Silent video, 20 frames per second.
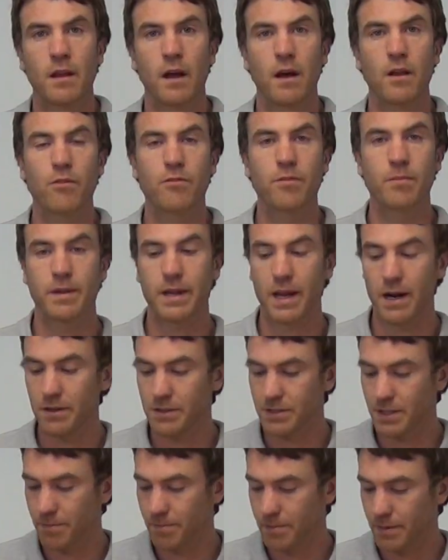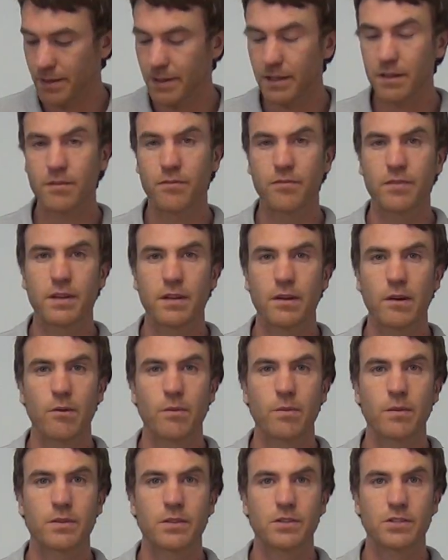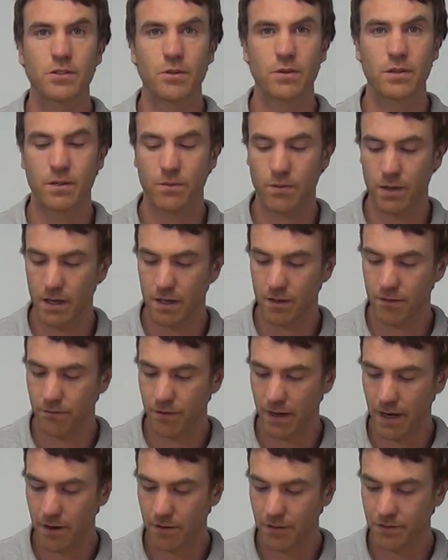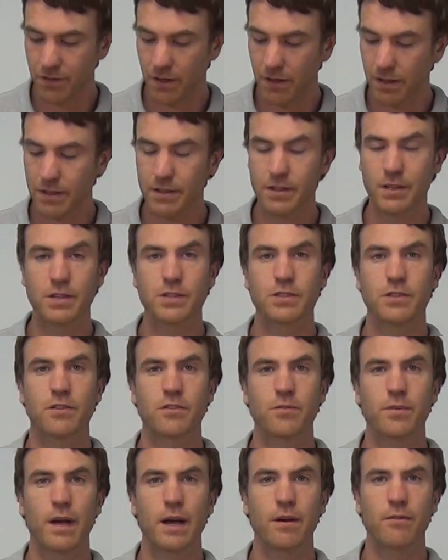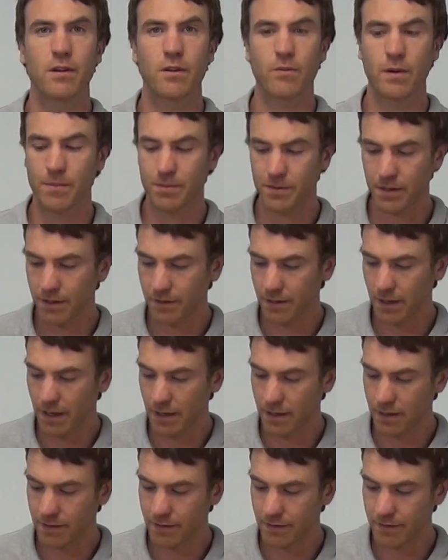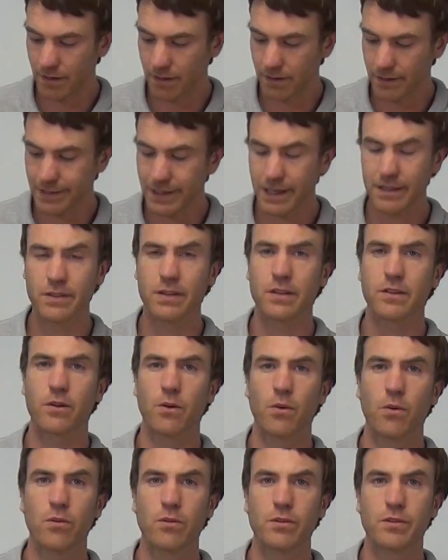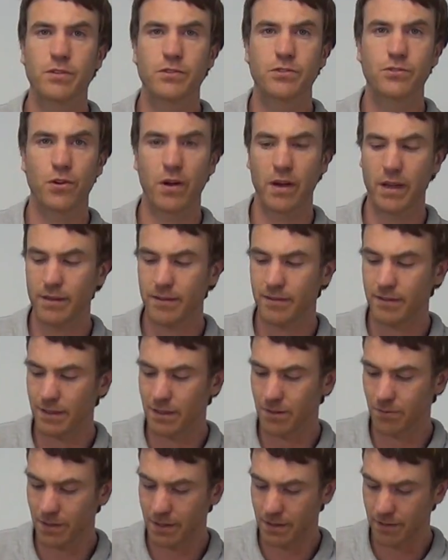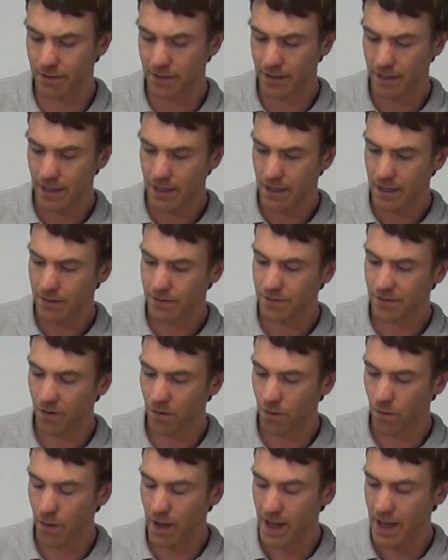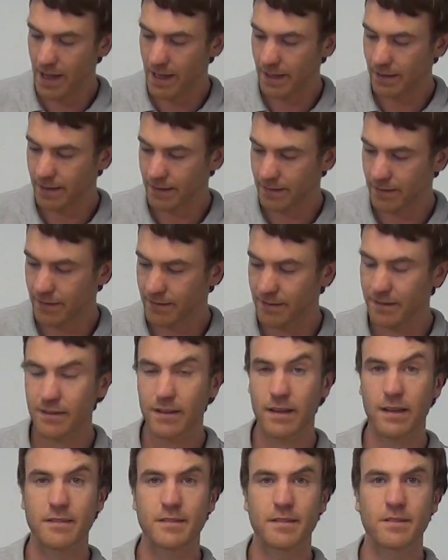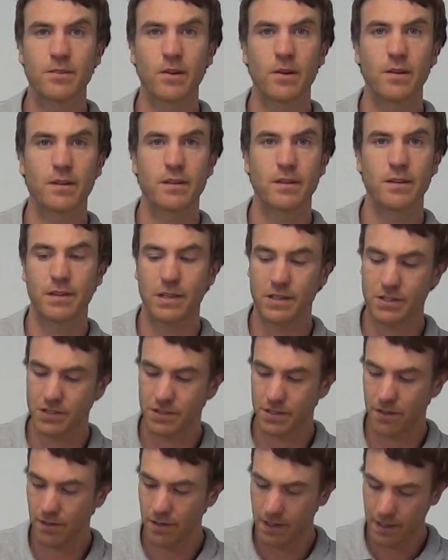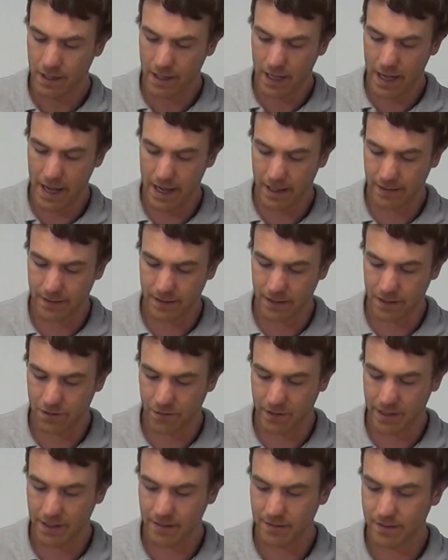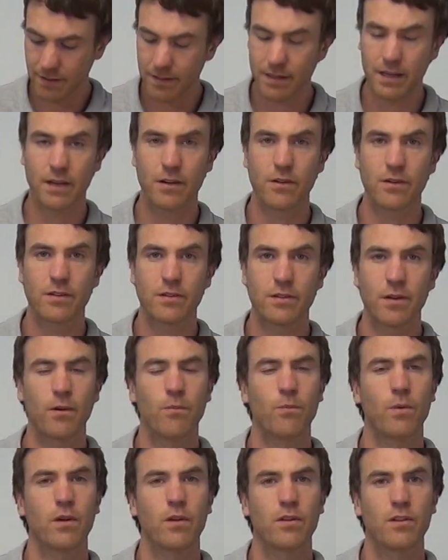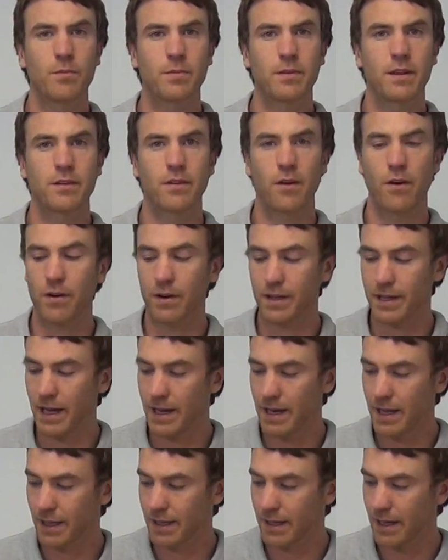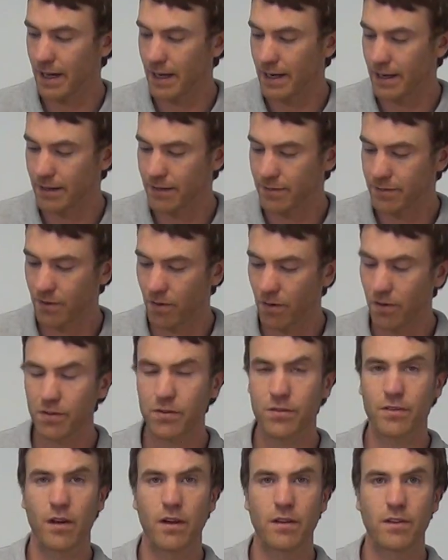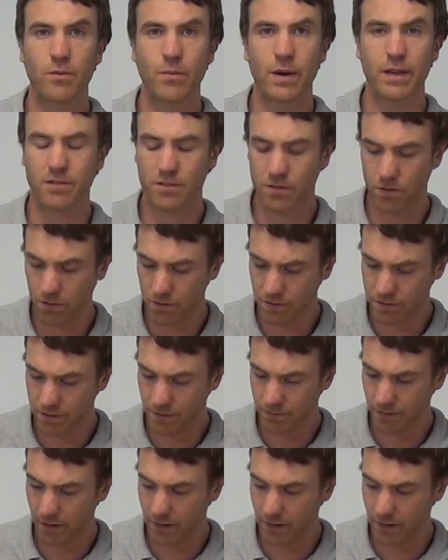Hello from the Garden Shop. In this video we're going to show you one of our soil conditioners we have on our website and it is our Atlantic Gold Dried Seaweed. So uh, this as I say is a soil conditioner. Uh, the ingredients in here is 100% organic and it's sourced on the west coast of